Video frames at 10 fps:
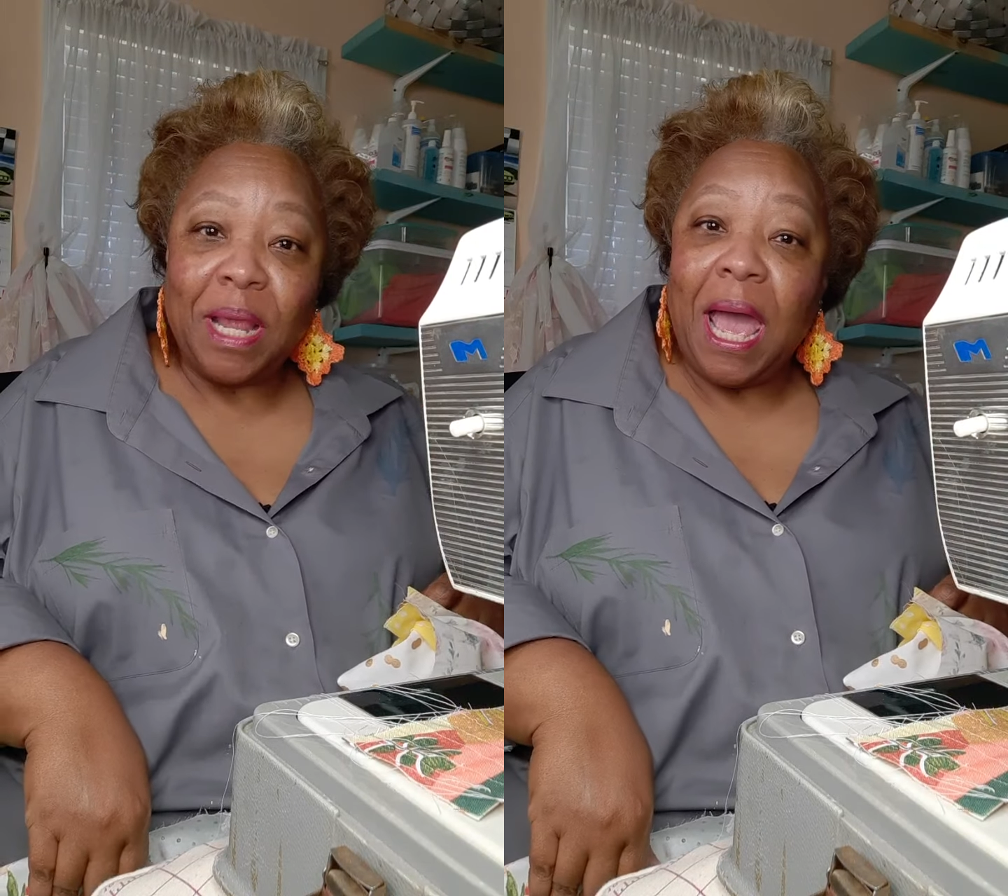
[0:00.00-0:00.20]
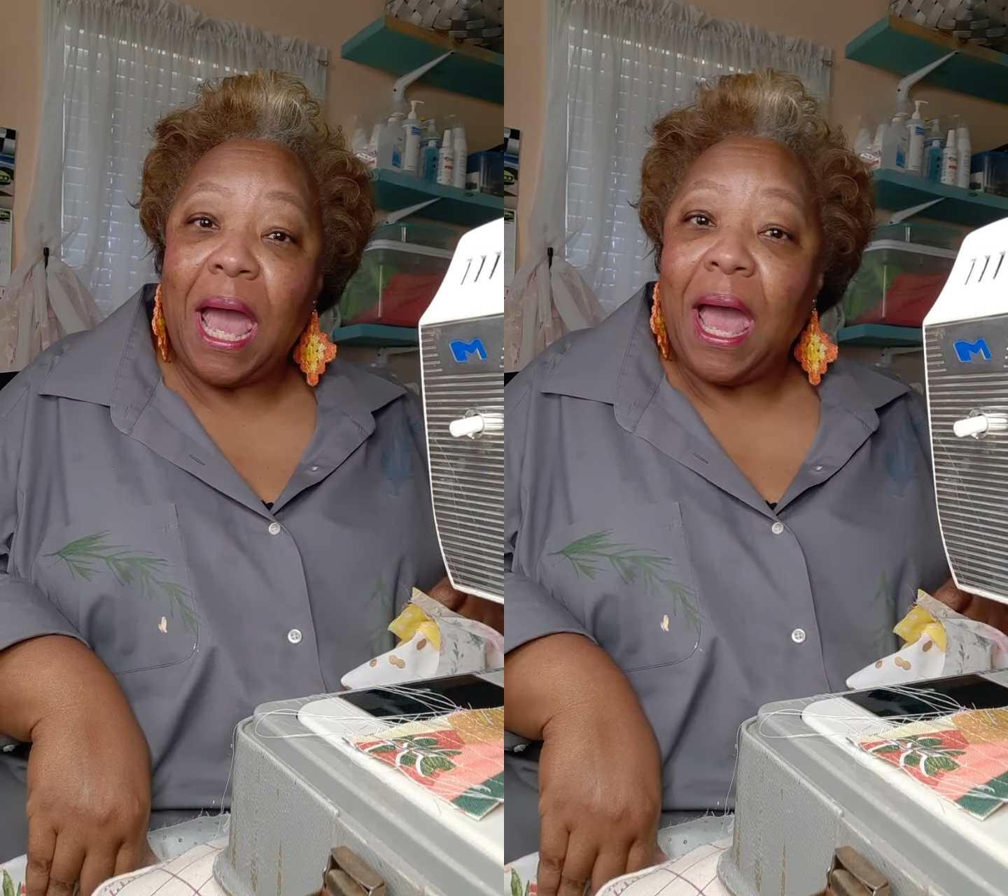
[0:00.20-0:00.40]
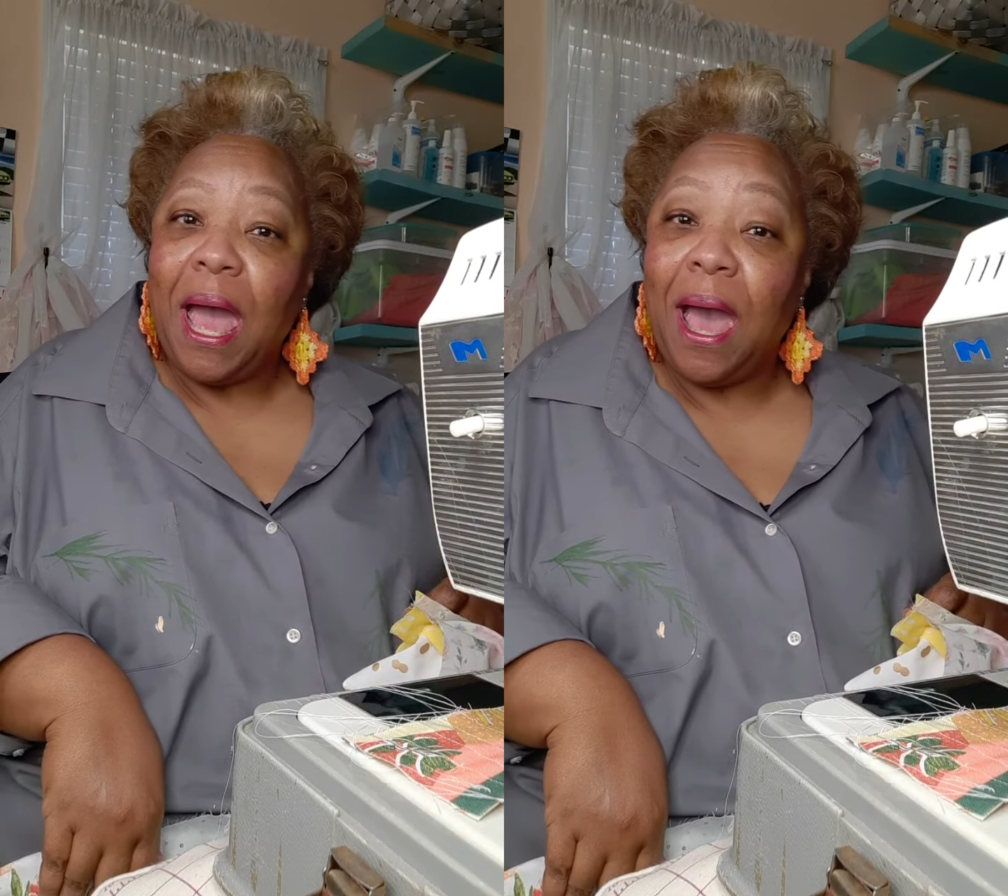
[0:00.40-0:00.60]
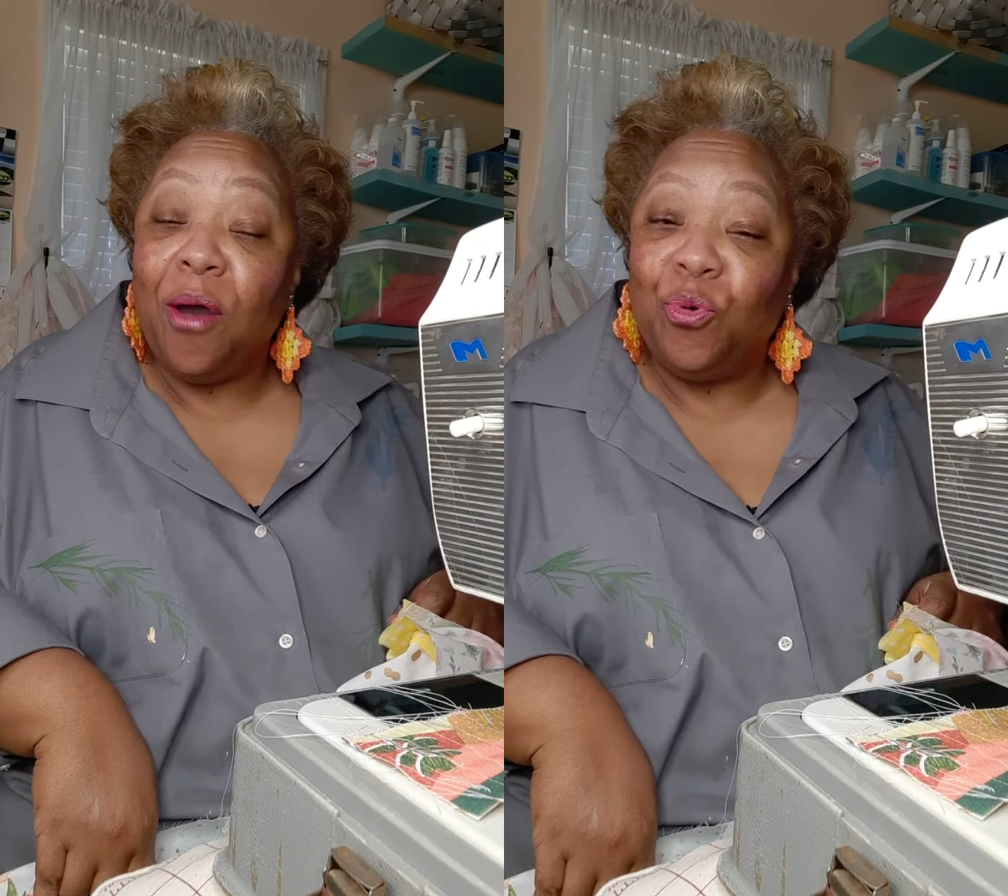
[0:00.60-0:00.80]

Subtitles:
much.